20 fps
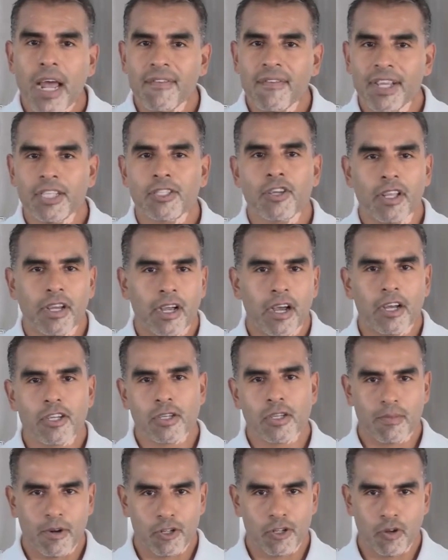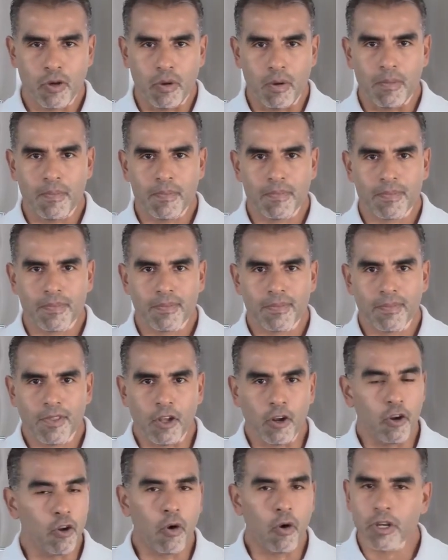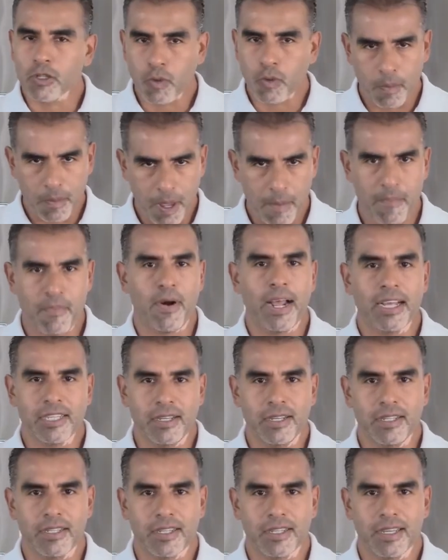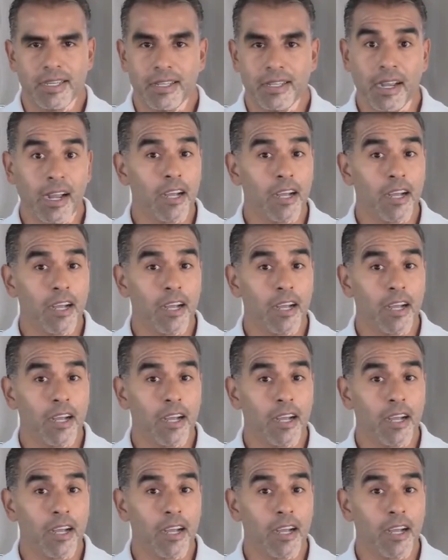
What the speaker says: driving to the customer's home, the noise will be present.